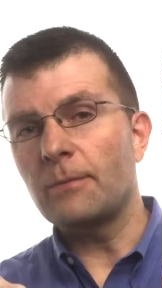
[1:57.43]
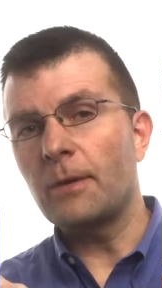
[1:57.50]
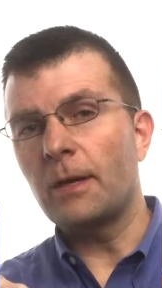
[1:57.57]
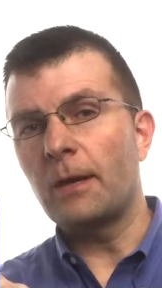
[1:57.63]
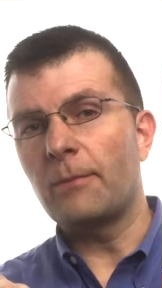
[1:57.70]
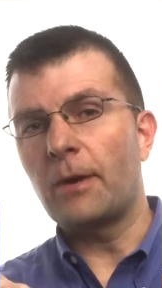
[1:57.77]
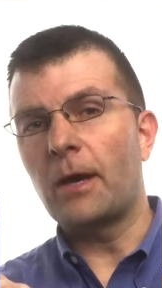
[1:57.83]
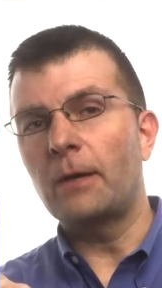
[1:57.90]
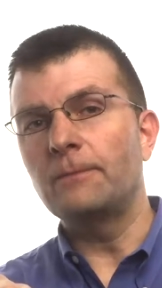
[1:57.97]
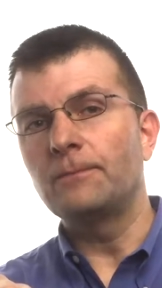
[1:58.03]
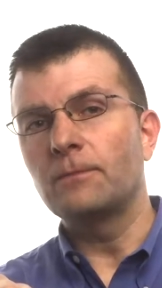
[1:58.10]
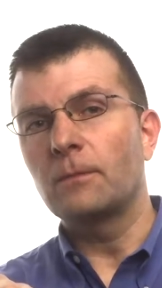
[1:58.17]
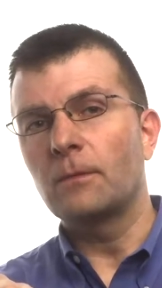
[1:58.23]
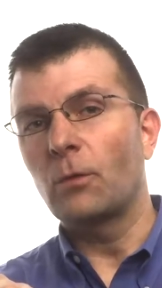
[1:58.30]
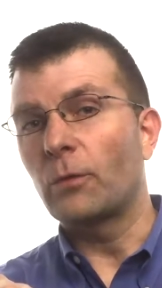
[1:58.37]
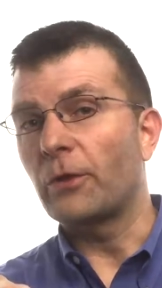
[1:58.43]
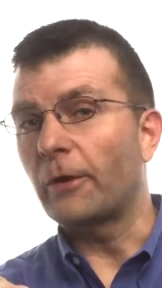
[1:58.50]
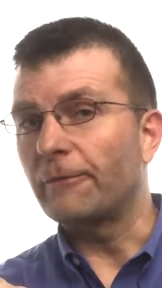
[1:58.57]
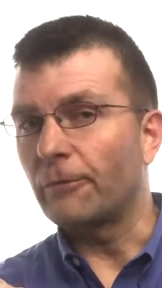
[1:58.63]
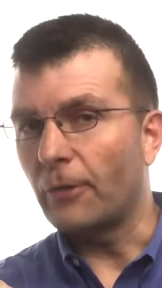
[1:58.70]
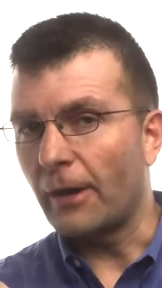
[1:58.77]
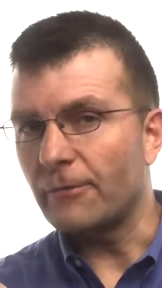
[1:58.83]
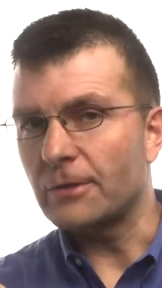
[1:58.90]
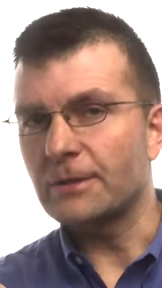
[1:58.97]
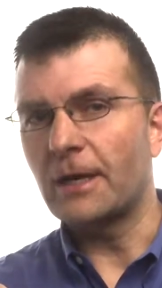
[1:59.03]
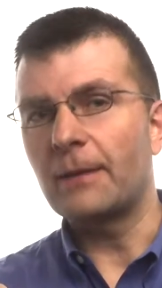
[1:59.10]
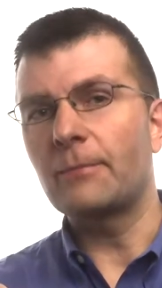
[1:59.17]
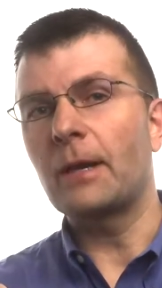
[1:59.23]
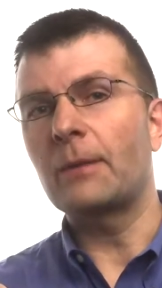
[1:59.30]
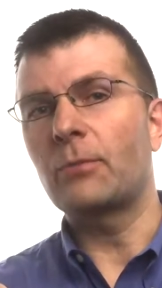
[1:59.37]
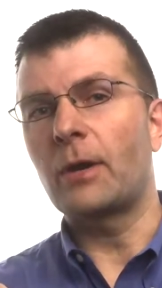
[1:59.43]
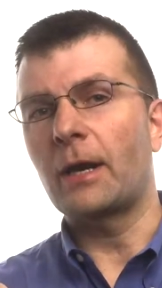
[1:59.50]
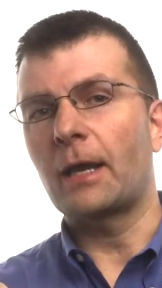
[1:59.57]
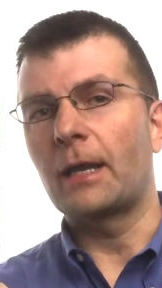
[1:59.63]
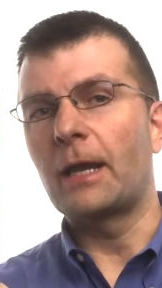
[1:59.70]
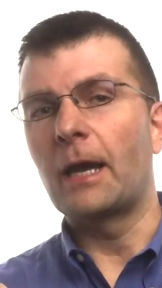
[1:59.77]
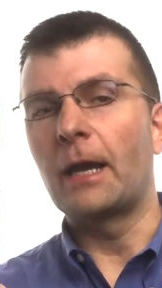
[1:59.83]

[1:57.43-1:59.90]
a mini bed with our Forever Tight Bed Bracket